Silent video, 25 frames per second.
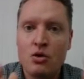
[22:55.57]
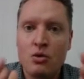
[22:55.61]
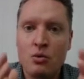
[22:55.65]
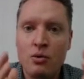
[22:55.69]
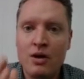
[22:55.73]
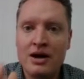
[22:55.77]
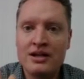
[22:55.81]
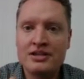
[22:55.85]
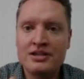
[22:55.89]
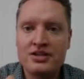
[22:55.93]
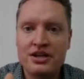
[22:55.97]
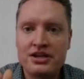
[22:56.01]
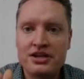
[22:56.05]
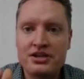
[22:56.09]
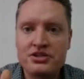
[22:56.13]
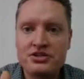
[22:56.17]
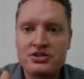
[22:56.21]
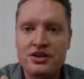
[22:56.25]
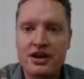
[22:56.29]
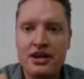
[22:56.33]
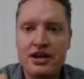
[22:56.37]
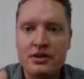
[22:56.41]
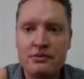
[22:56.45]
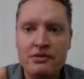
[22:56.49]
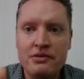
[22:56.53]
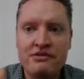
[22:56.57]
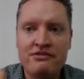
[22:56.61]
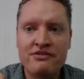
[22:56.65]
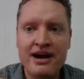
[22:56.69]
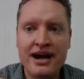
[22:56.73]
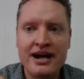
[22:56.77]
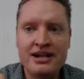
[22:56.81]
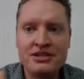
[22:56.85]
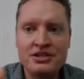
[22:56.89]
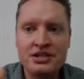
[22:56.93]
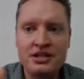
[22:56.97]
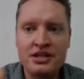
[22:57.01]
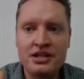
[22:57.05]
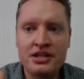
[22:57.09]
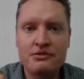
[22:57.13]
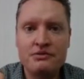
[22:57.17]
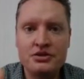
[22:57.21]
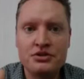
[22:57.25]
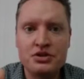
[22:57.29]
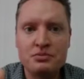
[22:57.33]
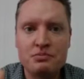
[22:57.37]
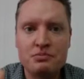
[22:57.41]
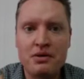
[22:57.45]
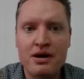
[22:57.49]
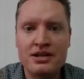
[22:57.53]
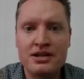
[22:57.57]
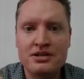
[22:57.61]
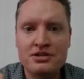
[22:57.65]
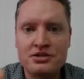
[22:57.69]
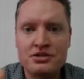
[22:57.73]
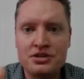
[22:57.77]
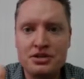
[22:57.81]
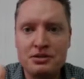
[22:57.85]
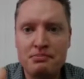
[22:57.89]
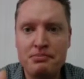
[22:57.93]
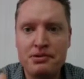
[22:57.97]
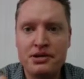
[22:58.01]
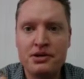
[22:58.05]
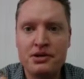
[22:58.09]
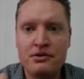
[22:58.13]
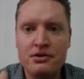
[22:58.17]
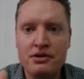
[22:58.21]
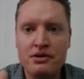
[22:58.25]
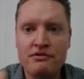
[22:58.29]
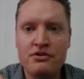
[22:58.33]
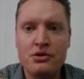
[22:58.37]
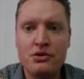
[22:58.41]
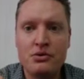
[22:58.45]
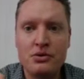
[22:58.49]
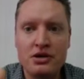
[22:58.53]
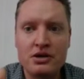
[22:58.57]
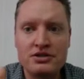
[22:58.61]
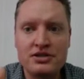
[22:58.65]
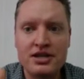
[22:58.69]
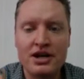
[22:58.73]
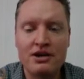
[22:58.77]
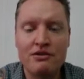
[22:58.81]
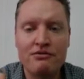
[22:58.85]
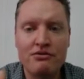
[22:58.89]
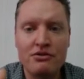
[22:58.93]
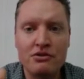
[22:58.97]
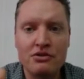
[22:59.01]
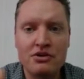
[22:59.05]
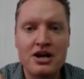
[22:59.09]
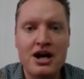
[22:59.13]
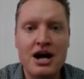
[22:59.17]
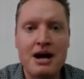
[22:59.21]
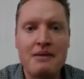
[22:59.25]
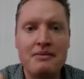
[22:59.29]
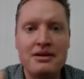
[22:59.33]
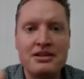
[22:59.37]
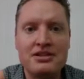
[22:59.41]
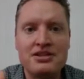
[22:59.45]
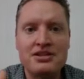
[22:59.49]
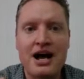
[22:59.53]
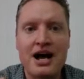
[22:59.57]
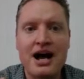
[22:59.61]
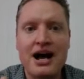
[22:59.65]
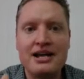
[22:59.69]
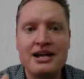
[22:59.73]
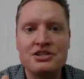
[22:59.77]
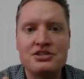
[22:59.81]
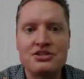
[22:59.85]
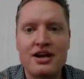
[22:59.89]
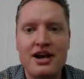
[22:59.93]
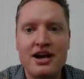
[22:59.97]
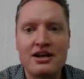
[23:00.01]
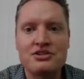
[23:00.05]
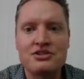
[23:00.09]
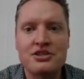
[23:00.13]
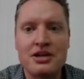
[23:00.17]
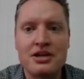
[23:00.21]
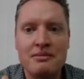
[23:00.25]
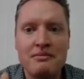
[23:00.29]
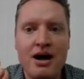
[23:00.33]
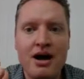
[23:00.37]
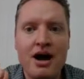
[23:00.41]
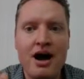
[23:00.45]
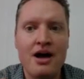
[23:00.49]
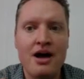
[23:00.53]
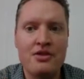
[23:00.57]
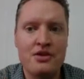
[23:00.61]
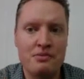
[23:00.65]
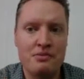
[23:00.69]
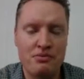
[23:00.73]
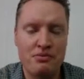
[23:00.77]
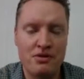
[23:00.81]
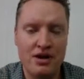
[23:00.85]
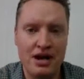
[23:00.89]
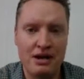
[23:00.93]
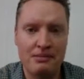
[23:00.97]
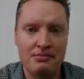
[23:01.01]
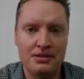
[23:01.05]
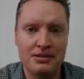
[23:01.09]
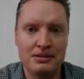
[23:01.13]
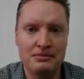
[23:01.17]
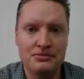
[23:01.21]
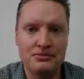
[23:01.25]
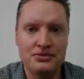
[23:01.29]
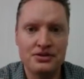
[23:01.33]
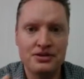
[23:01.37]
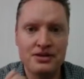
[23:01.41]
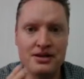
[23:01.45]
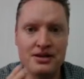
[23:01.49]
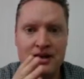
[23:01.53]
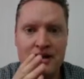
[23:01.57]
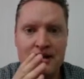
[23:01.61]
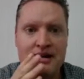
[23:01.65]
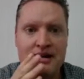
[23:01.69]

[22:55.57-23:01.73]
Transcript: Once I started revising in response to the peer reviewers' helpful comments, I saw some other problems.